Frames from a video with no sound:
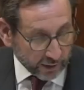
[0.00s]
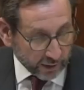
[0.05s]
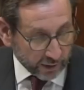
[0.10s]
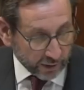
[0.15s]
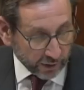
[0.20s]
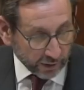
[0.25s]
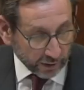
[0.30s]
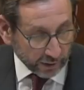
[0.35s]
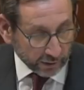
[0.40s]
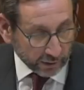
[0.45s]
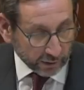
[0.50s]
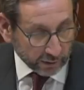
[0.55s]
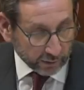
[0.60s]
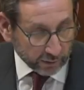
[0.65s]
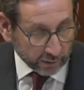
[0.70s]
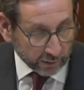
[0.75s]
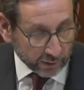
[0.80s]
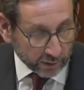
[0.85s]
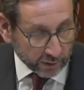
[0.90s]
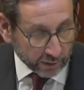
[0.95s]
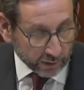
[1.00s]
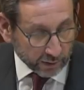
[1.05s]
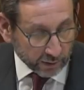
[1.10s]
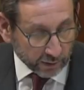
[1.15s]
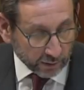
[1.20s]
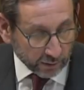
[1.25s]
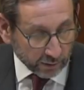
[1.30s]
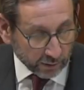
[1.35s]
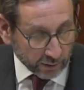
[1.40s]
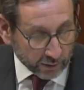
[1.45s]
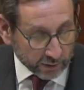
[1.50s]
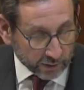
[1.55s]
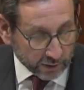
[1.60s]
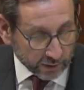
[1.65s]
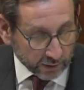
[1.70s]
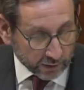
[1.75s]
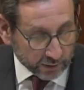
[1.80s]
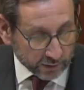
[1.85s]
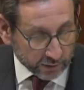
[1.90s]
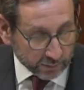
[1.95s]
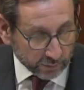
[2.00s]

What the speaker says: think, that in your last answer,